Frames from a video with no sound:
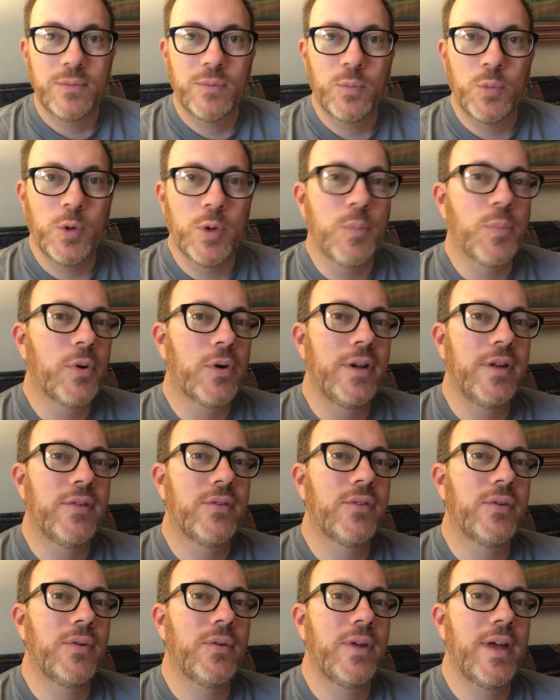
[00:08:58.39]
We're pretty
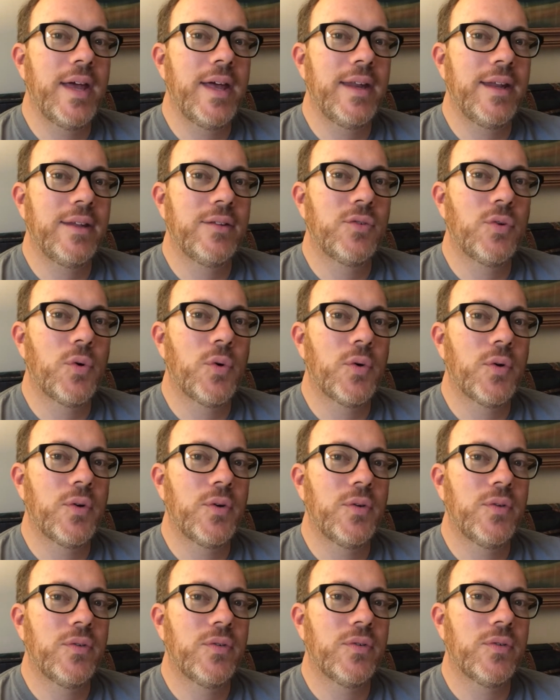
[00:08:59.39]
soon heading
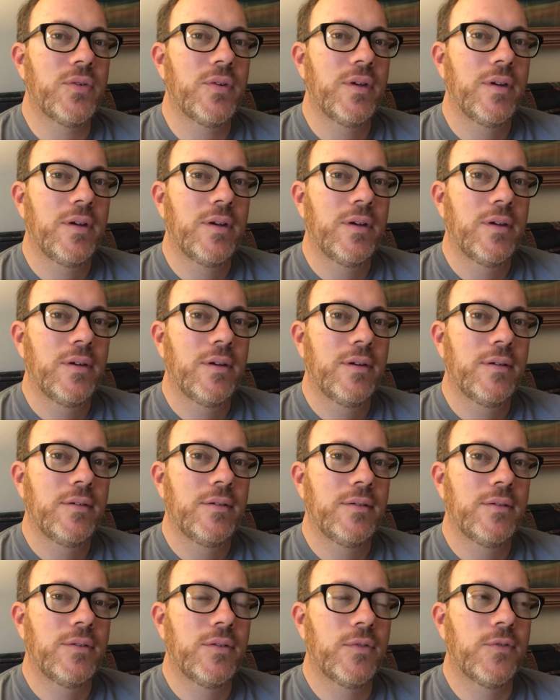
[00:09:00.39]
towards
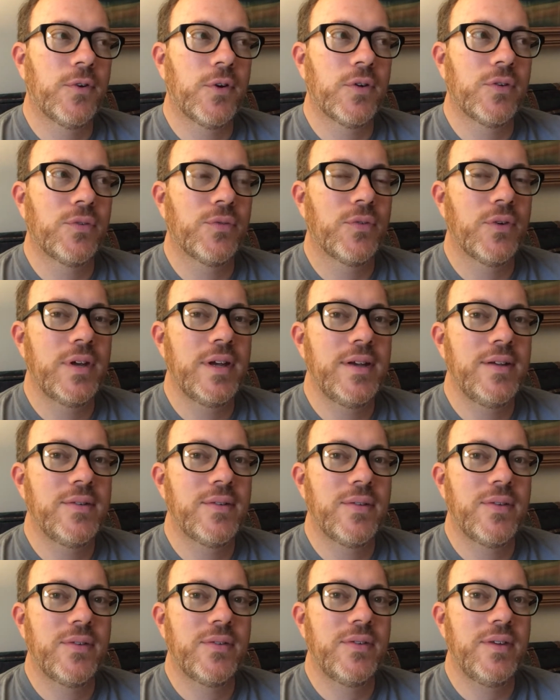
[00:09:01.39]
the first freeze
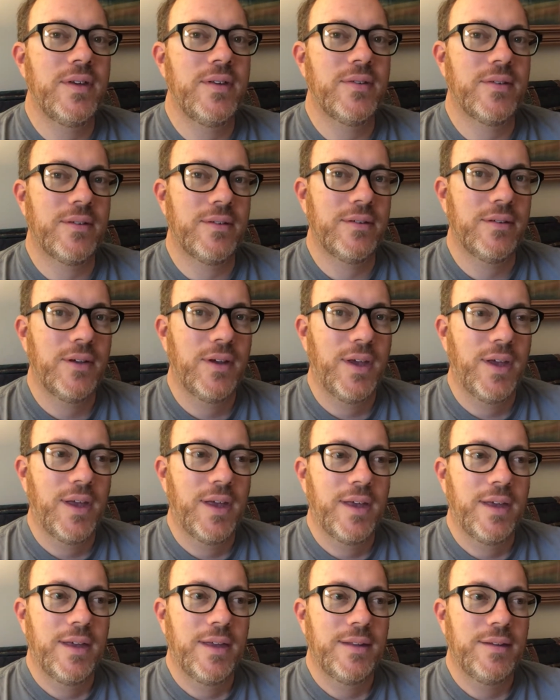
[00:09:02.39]
of the season.
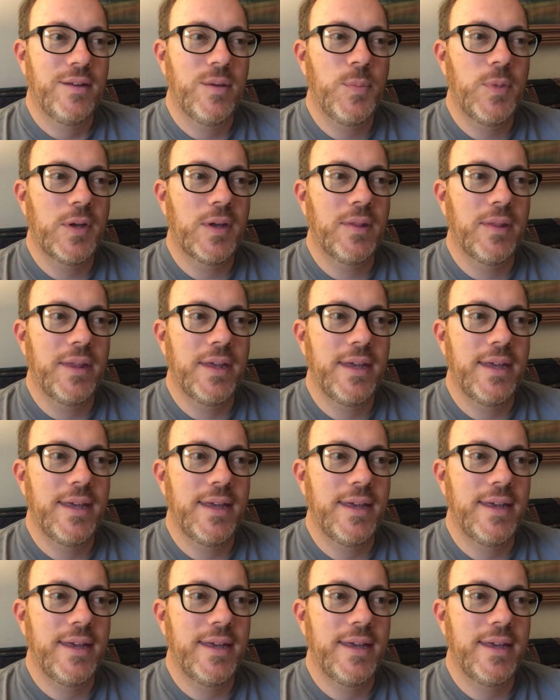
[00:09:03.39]
Typically,